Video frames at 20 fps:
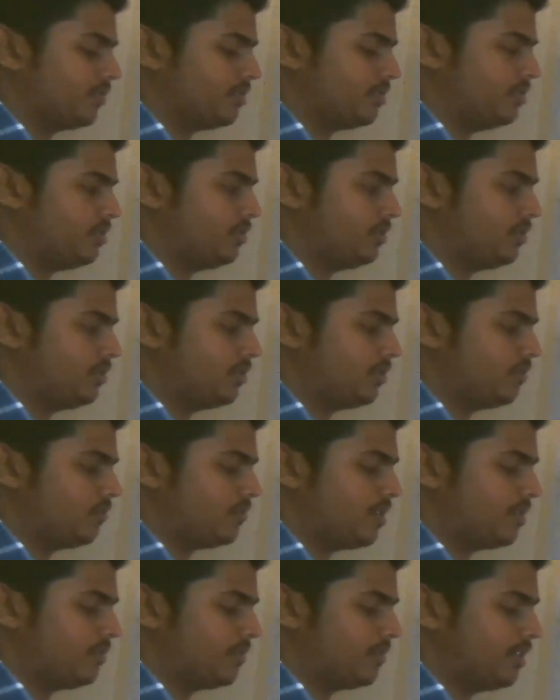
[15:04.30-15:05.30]
0,
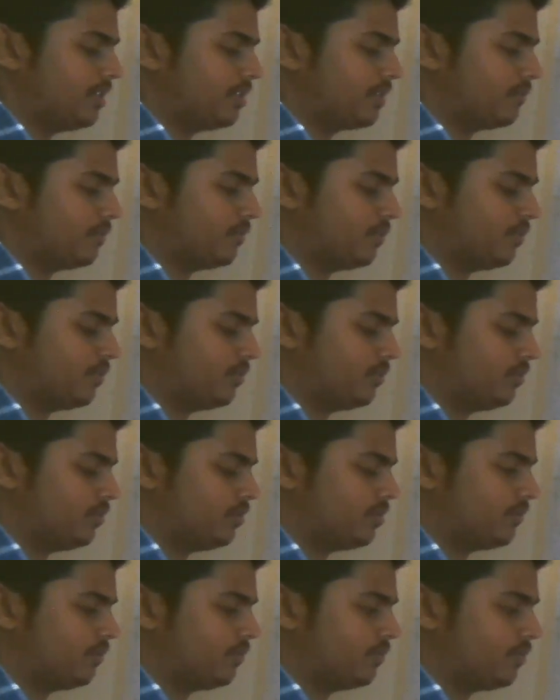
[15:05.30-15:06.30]
1 minus 4,
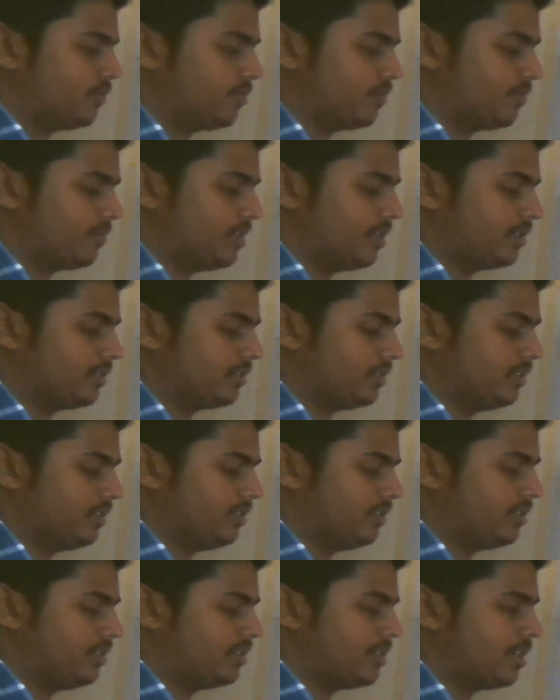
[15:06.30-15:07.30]
0, 4 minus 3,
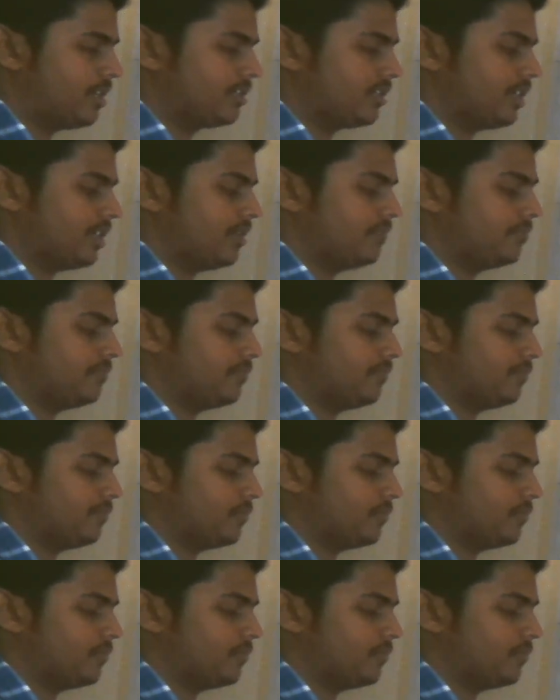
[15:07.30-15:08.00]
these are same.